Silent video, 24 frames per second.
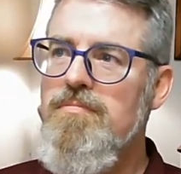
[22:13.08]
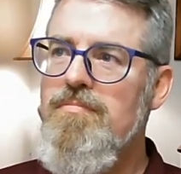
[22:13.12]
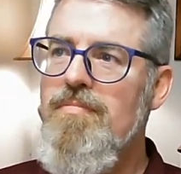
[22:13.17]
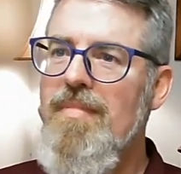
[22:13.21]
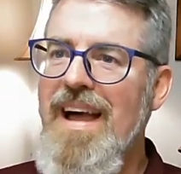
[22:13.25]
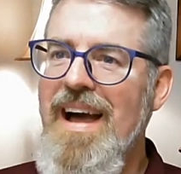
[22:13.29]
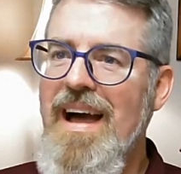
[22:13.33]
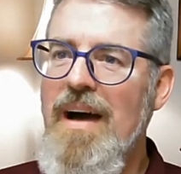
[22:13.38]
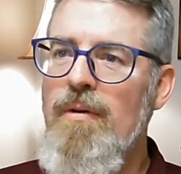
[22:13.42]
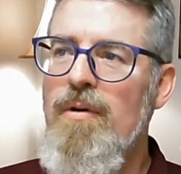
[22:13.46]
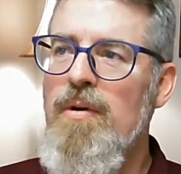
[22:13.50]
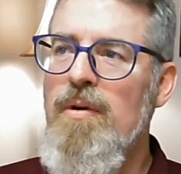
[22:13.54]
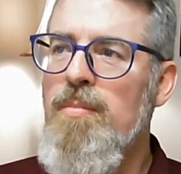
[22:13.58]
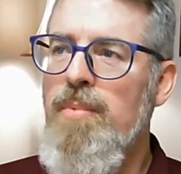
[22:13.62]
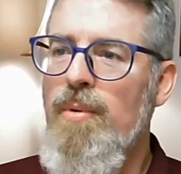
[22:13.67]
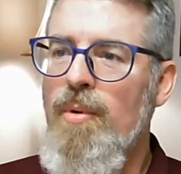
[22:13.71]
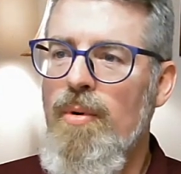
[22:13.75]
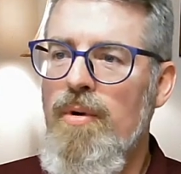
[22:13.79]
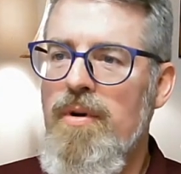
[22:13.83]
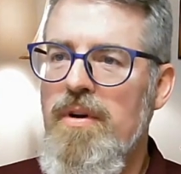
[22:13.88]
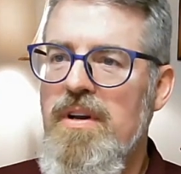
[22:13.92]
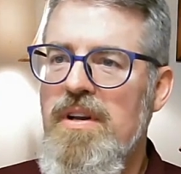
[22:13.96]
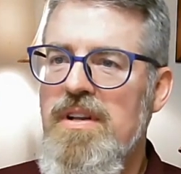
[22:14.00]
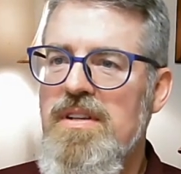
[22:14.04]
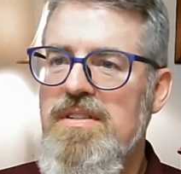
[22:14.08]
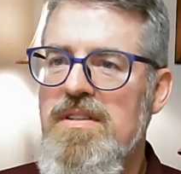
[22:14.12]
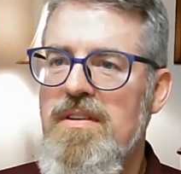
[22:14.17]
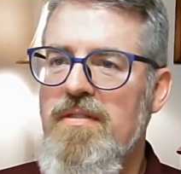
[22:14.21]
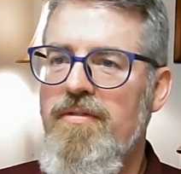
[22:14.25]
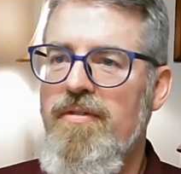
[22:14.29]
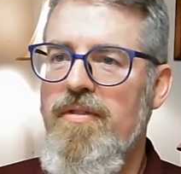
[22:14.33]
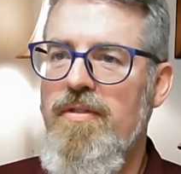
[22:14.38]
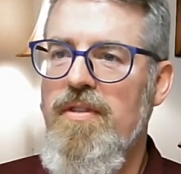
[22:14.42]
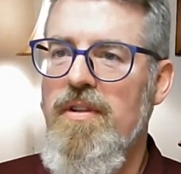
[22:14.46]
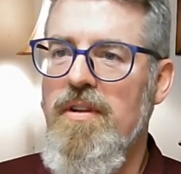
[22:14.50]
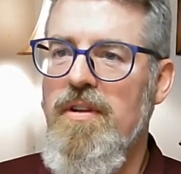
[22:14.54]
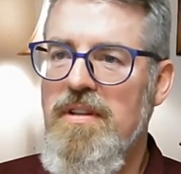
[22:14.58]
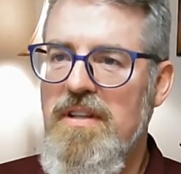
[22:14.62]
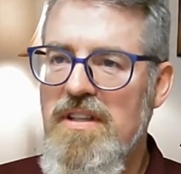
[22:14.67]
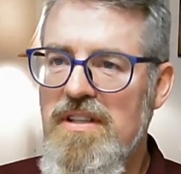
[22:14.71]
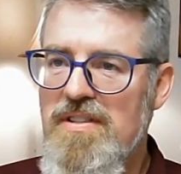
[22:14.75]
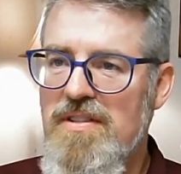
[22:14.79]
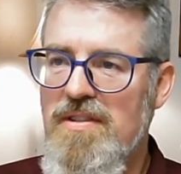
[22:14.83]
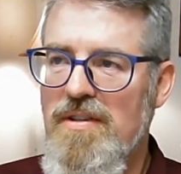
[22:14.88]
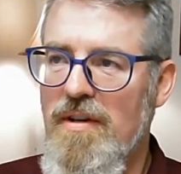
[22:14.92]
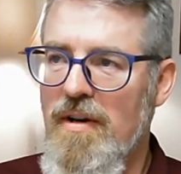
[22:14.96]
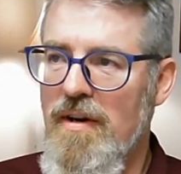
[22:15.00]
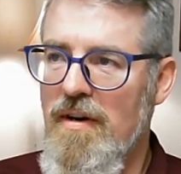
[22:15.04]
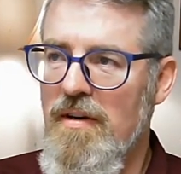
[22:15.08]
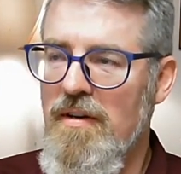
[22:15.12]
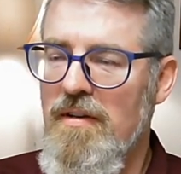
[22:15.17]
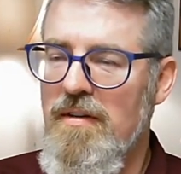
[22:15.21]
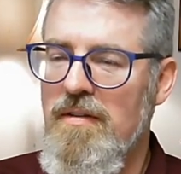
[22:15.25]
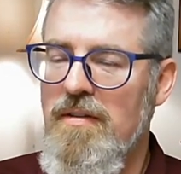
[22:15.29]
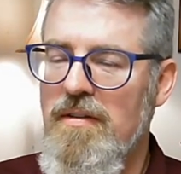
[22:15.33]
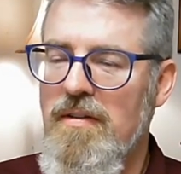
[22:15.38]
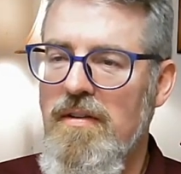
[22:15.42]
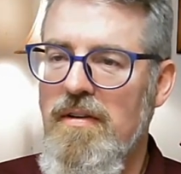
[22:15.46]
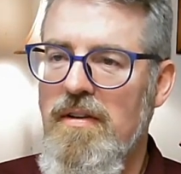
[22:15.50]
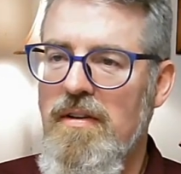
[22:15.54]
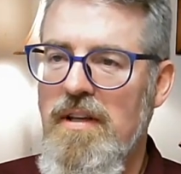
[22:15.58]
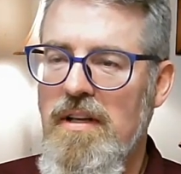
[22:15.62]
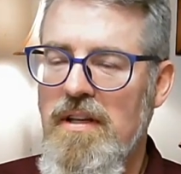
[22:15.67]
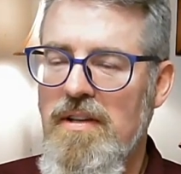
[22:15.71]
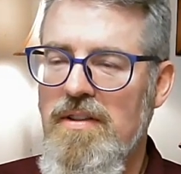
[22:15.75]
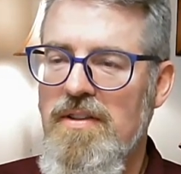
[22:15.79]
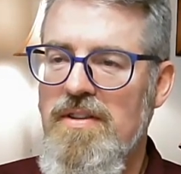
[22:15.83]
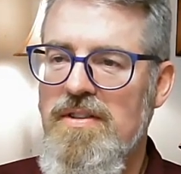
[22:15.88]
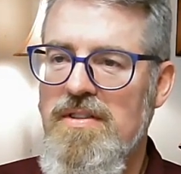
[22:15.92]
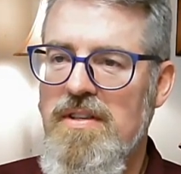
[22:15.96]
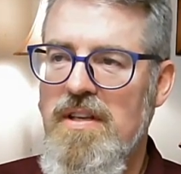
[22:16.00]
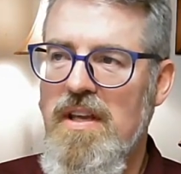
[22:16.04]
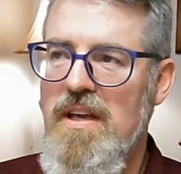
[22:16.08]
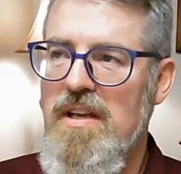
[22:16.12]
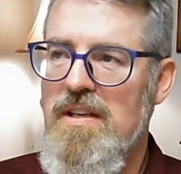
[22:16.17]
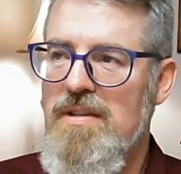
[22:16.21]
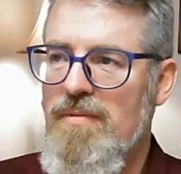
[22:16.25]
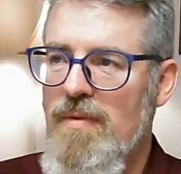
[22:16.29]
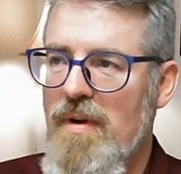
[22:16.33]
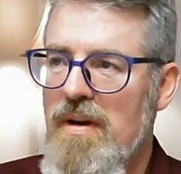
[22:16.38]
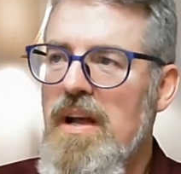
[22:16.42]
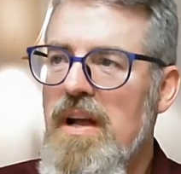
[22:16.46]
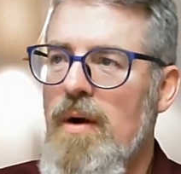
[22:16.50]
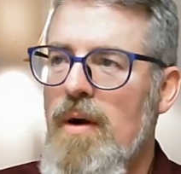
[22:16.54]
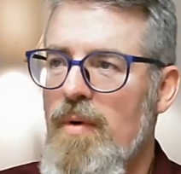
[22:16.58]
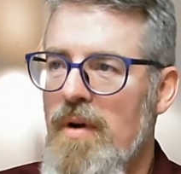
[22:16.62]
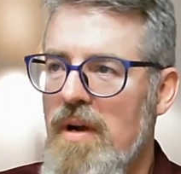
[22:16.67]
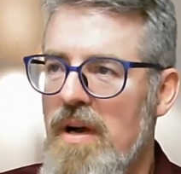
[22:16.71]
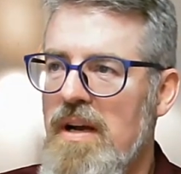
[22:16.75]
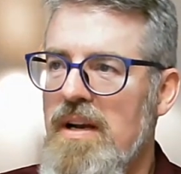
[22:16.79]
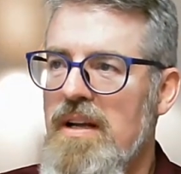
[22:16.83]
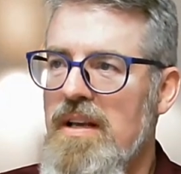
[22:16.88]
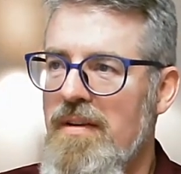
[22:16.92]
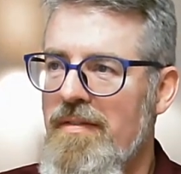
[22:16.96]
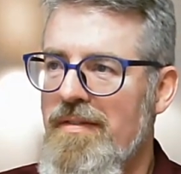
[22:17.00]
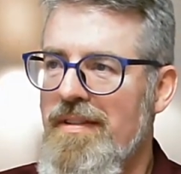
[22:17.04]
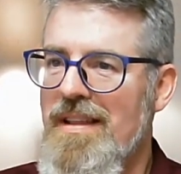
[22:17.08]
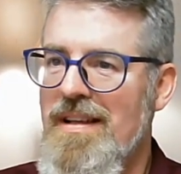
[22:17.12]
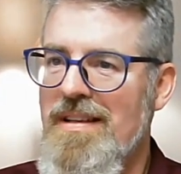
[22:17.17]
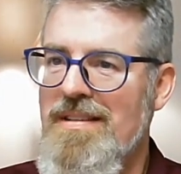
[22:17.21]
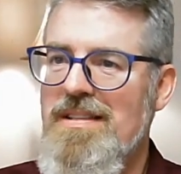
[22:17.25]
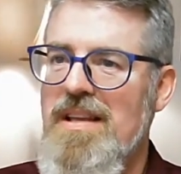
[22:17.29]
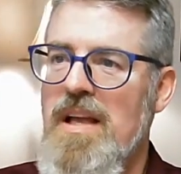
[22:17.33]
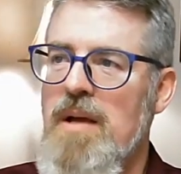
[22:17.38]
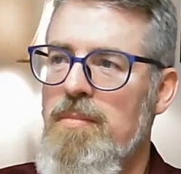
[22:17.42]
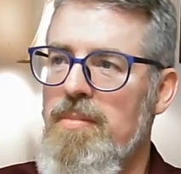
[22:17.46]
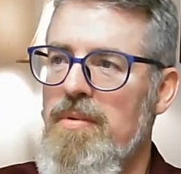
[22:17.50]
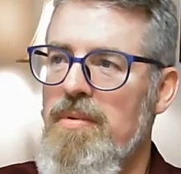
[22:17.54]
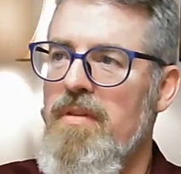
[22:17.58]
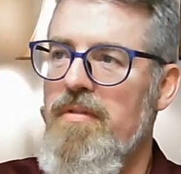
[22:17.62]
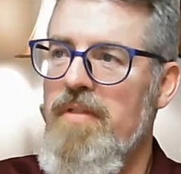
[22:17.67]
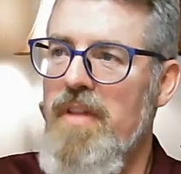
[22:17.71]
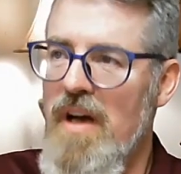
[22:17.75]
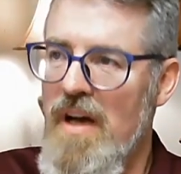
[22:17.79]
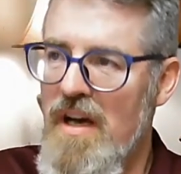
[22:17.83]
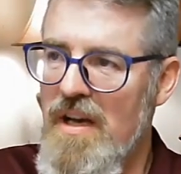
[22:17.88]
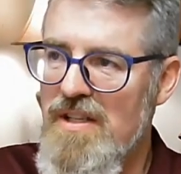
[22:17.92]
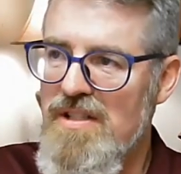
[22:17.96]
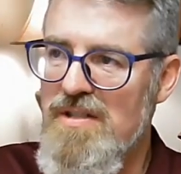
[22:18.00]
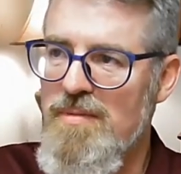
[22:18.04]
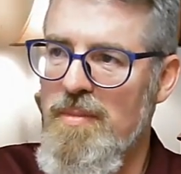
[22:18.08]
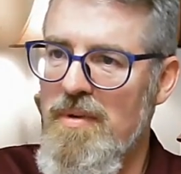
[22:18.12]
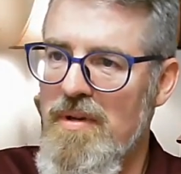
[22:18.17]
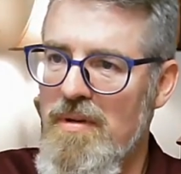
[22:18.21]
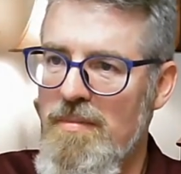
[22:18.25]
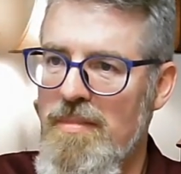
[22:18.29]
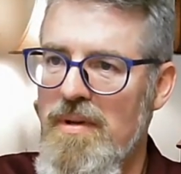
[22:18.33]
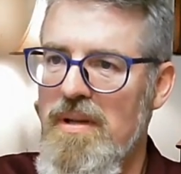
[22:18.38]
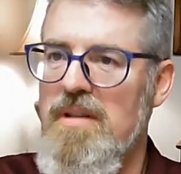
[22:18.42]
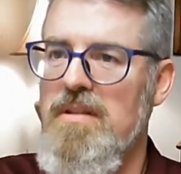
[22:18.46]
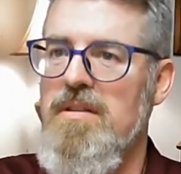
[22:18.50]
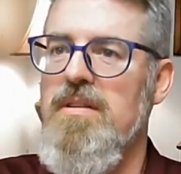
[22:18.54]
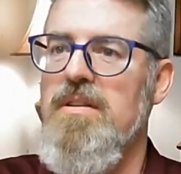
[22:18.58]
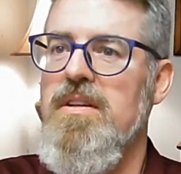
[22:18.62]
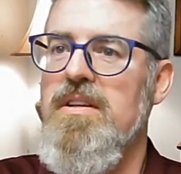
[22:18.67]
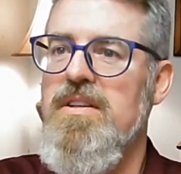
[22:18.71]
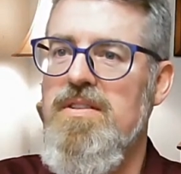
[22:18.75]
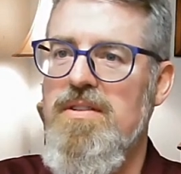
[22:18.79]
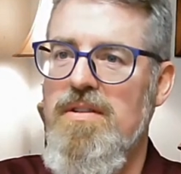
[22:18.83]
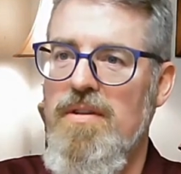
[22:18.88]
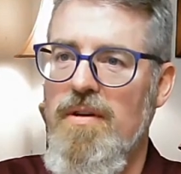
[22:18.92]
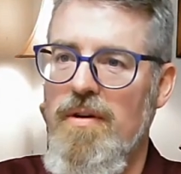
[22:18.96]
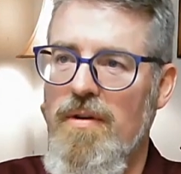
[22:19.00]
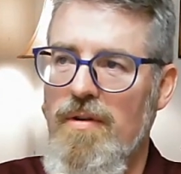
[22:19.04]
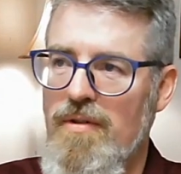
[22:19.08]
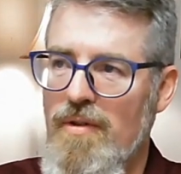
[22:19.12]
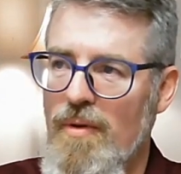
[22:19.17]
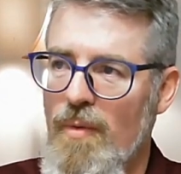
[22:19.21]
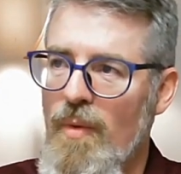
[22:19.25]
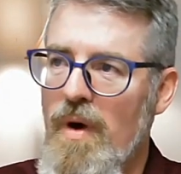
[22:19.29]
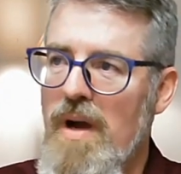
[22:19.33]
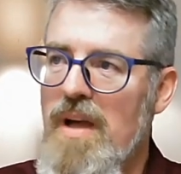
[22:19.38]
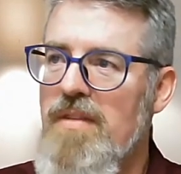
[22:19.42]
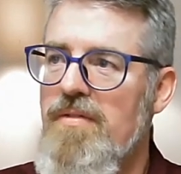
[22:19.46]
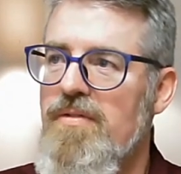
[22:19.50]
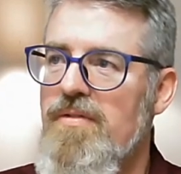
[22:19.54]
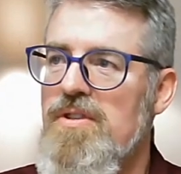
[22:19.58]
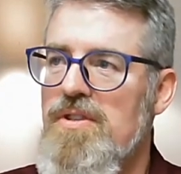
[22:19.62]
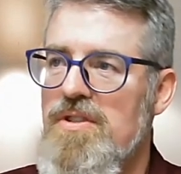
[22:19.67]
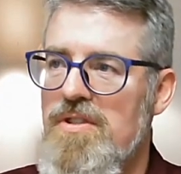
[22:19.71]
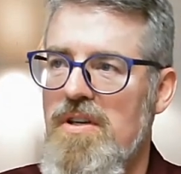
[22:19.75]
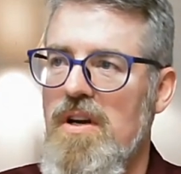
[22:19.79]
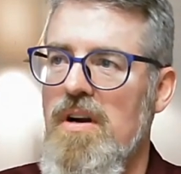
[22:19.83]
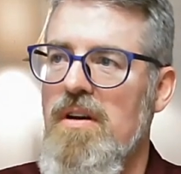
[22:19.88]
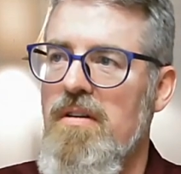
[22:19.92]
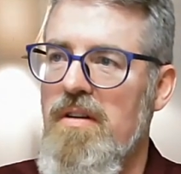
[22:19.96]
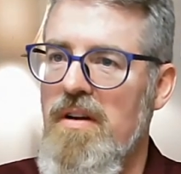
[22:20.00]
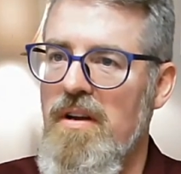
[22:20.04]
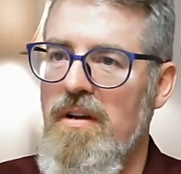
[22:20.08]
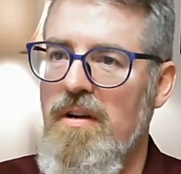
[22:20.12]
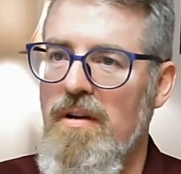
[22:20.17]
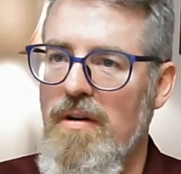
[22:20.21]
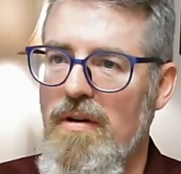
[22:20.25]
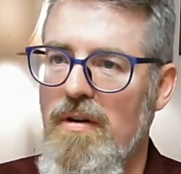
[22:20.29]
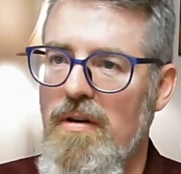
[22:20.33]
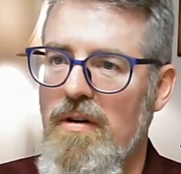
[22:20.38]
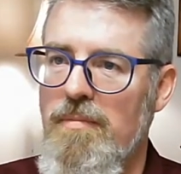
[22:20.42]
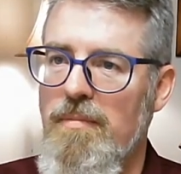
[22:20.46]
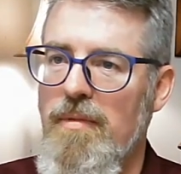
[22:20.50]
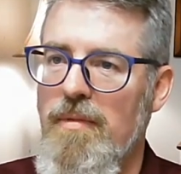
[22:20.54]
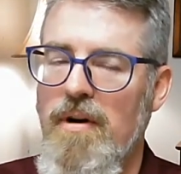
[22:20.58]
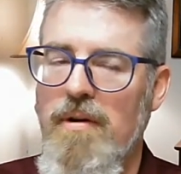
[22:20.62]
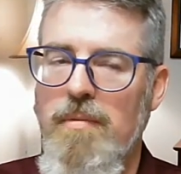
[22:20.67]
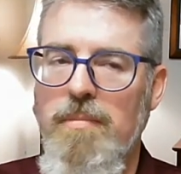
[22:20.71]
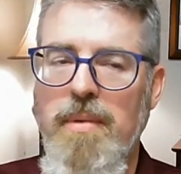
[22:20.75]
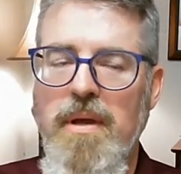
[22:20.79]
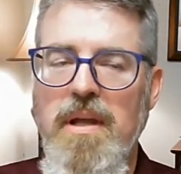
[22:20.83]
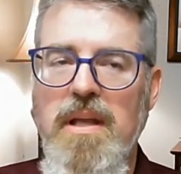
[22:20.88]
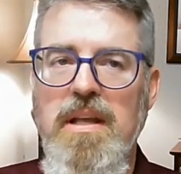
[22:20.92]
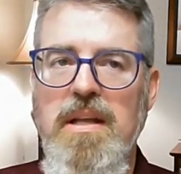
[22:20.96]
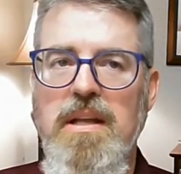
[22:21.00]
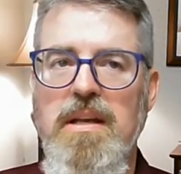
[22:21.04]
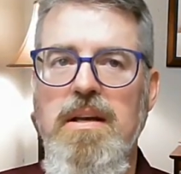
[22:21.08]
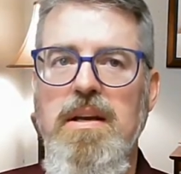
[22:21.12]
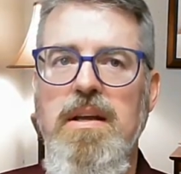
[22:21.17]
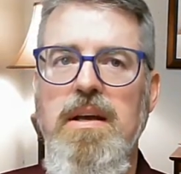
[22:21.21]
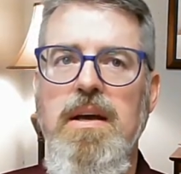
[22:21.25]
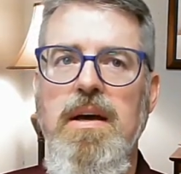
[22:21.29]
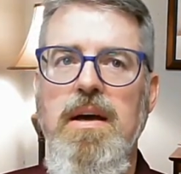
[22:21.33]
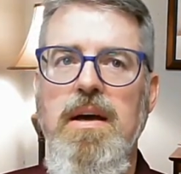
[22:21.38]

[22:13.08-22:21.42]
how important is it for the listener in this case? Right now, we're kind of giving the example of the husband being the listener and the wife is sharing her her pain.